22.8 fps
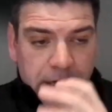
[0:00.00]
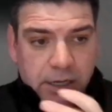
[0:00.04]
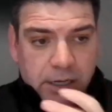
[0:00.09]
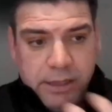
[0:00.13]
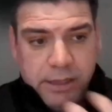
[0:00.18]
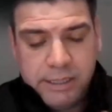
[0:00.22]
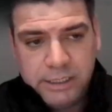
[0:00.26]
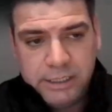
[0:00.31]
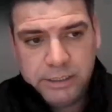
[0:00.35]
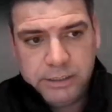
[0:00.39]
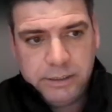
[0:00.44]

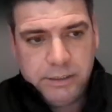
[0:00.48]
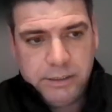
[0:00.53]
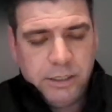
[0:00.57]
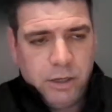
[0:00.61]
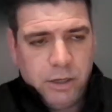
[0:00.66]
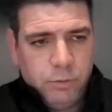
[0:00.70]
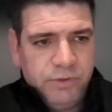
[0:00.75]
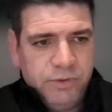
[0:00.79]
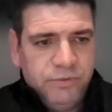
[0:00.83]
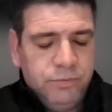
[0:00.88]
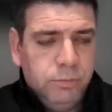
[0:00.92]
and I think,
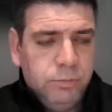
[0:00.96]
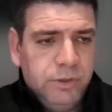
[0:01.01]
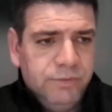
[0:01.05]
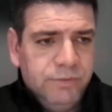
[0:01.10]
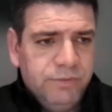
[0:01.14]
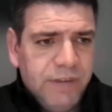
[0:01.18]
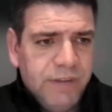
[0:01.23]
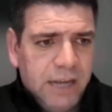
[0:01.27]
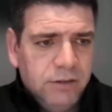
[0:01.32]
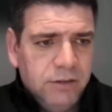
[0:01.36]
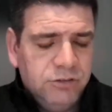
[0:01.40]
you know, we've
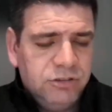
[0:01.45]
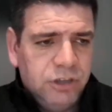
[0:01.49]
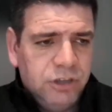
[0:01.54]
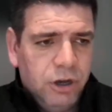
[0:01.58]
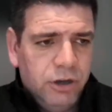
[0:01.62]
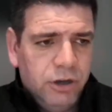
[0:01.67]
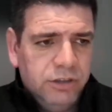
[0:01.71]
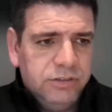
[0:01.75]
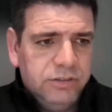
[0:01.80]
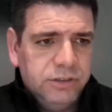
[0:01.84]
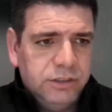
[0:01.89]
now
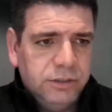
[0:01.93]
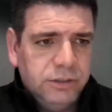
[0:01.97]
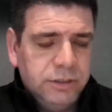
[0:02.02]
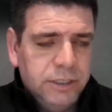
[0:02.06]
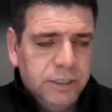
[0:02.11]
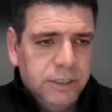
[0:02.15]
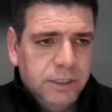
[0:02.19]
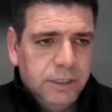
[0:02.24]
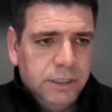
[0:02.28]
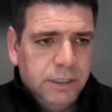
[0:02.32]
started to,